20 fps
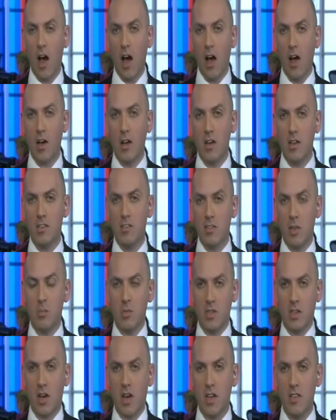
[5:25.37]
are
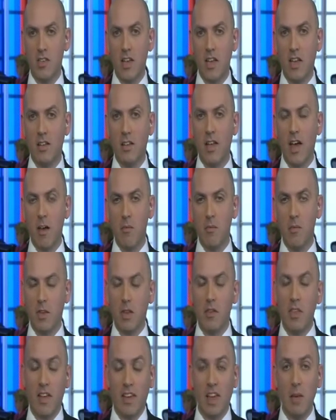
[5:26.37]

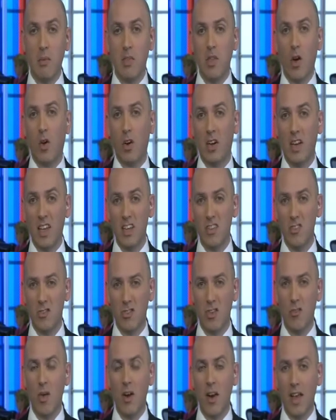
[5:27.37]
subsidising, they're keeping the holiday
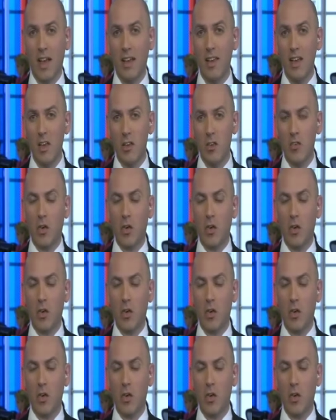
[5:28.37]
industry running.